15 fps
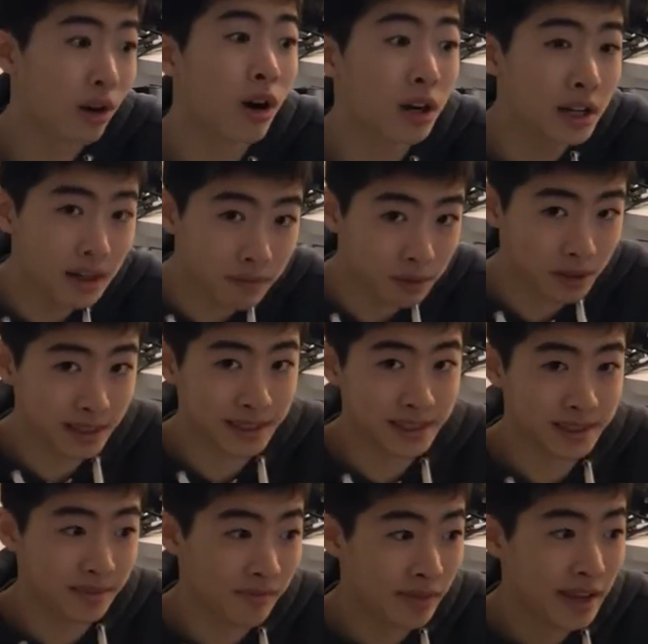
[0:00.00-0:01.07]

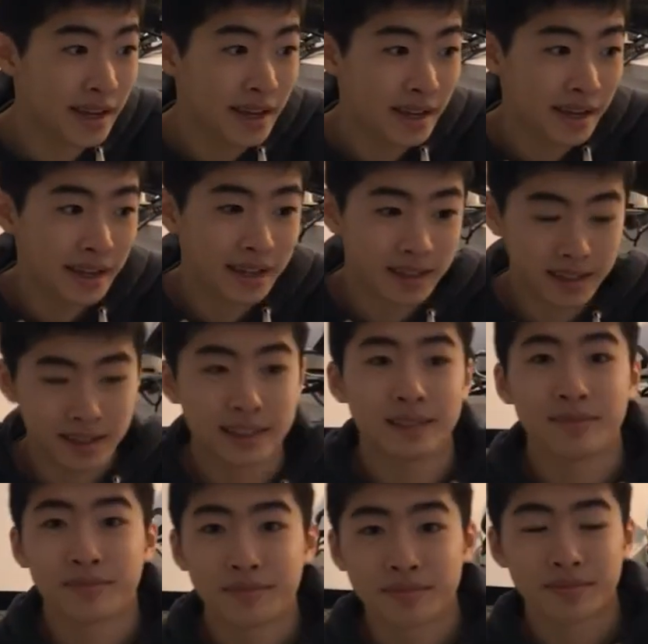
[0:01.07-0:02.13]
carnivorous.
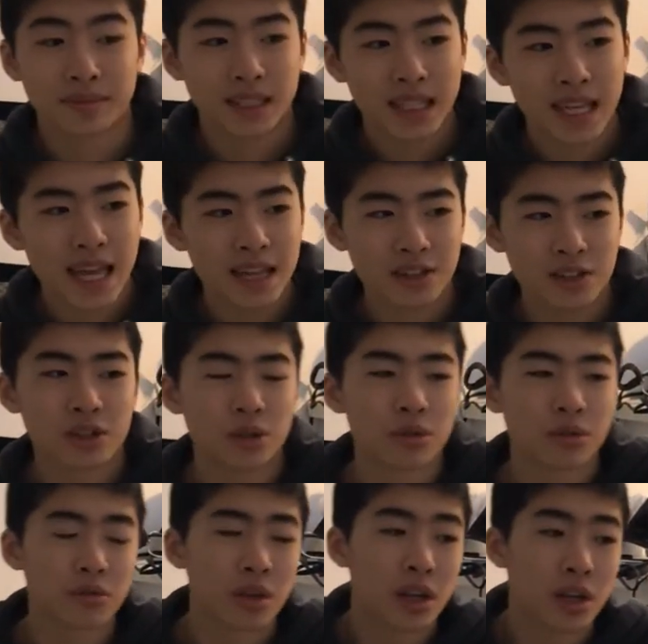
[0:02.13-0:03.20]
And yeah,
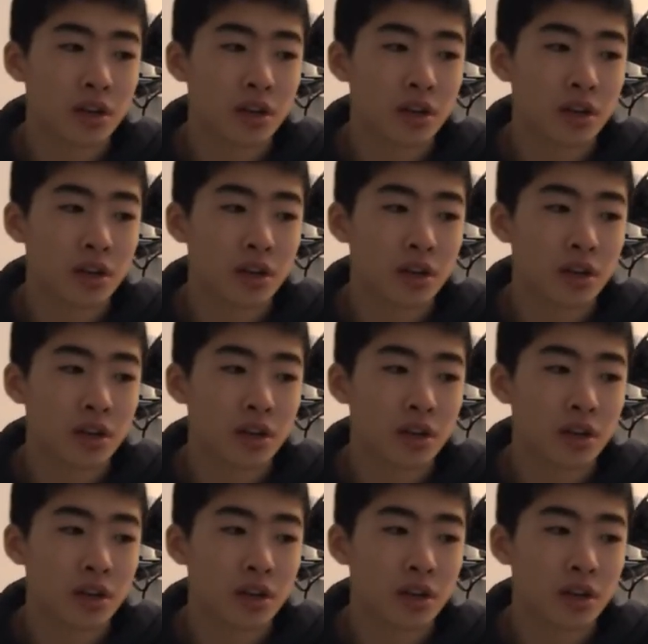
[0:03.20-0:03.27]
so